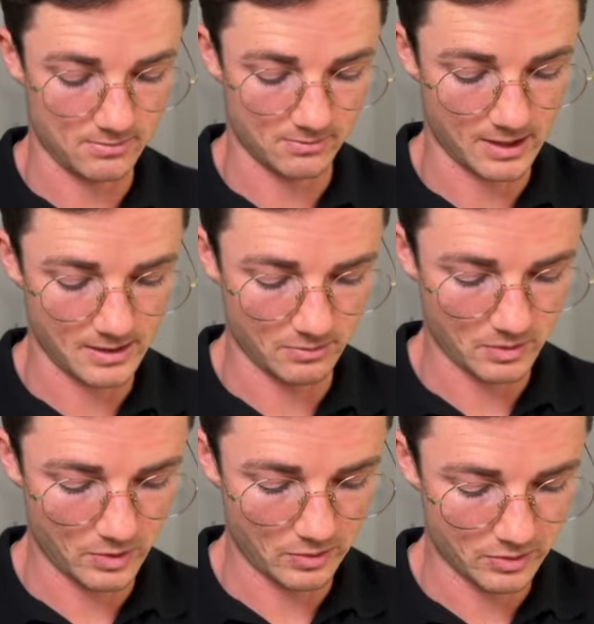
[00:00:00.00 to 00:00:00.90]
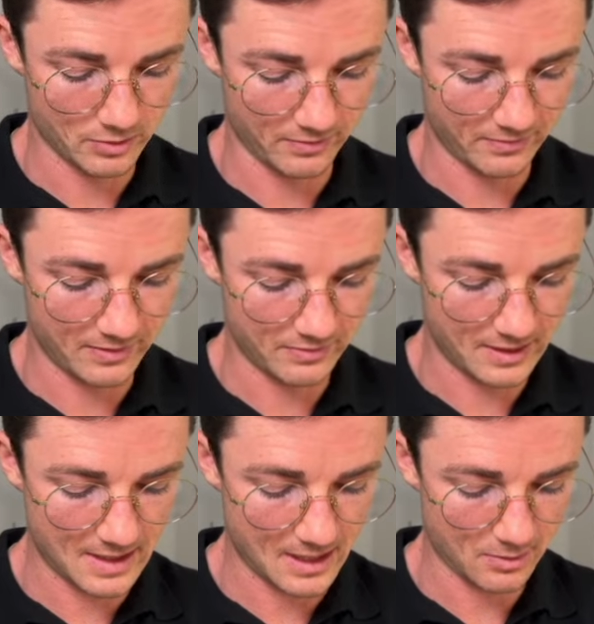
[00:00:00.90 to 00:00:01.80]
right, when we were doing
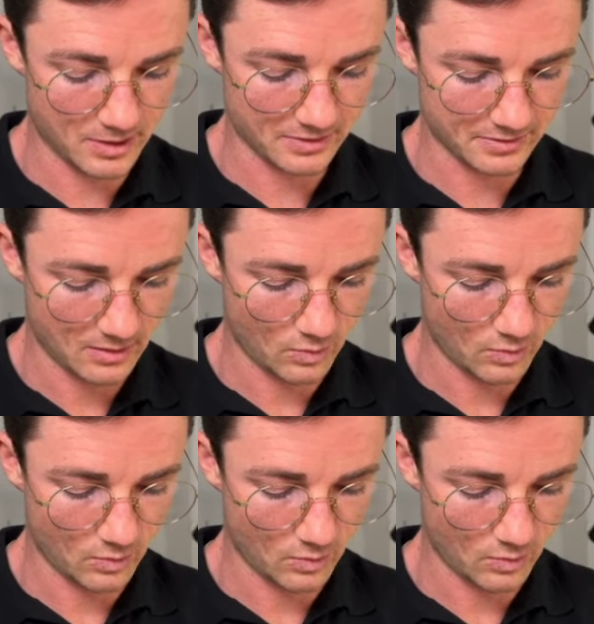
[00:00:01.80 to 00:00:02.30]
50K a month,